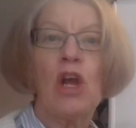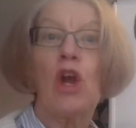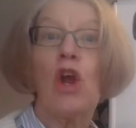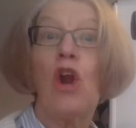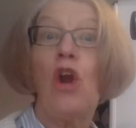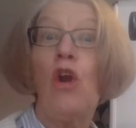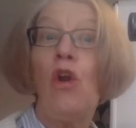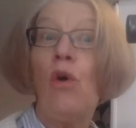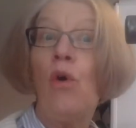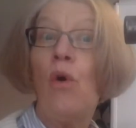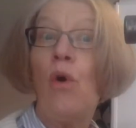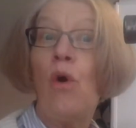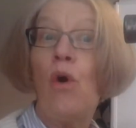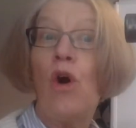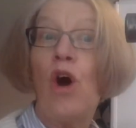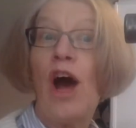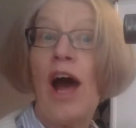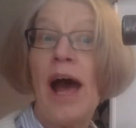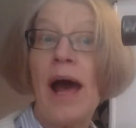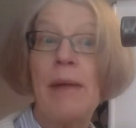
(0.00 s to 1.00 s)
claw
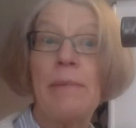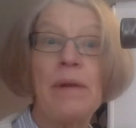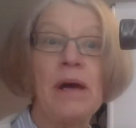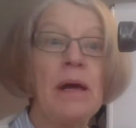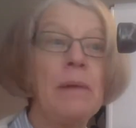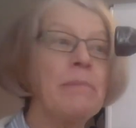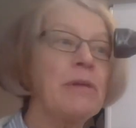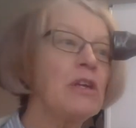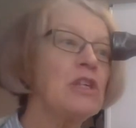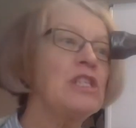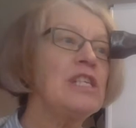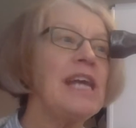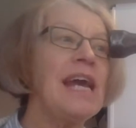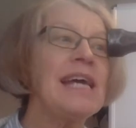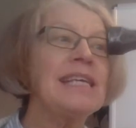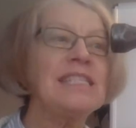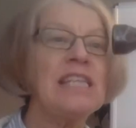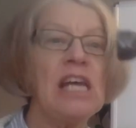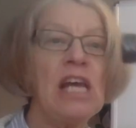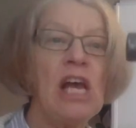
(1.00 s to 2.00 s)
hammer because it
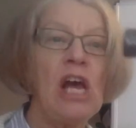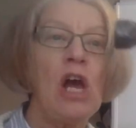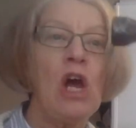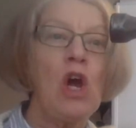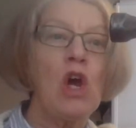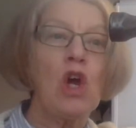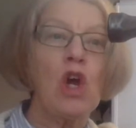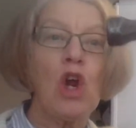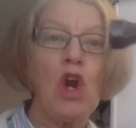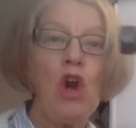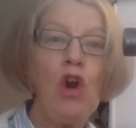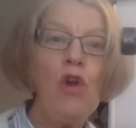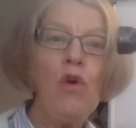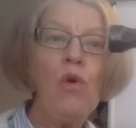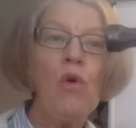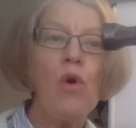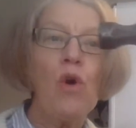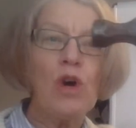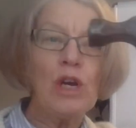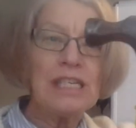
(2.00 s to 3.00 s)
has a claw.